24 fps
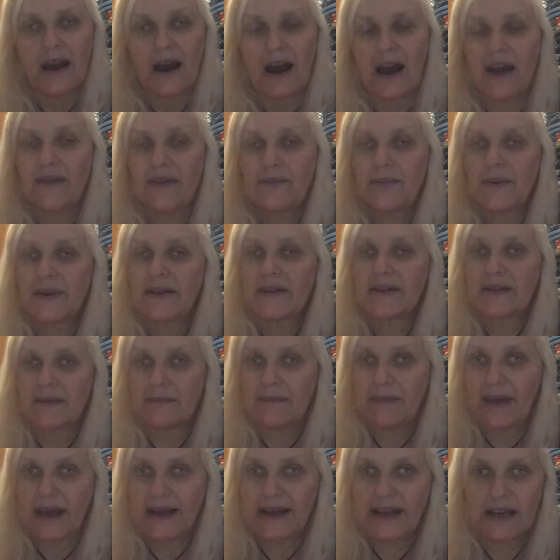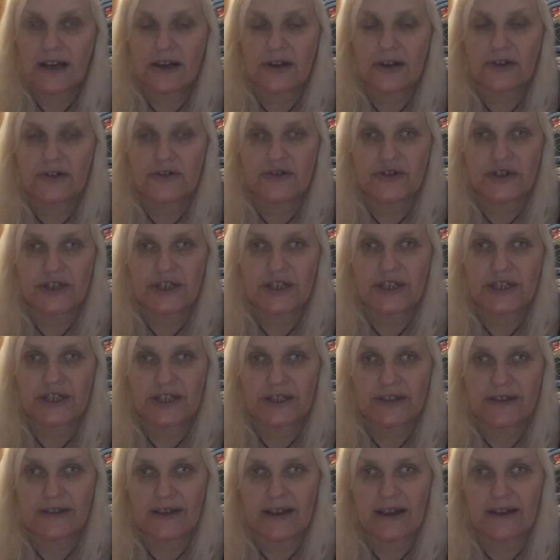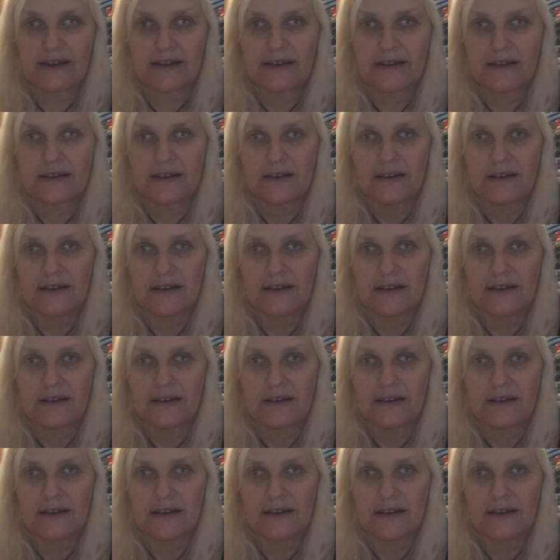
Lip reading: "I've been to many countries," she said.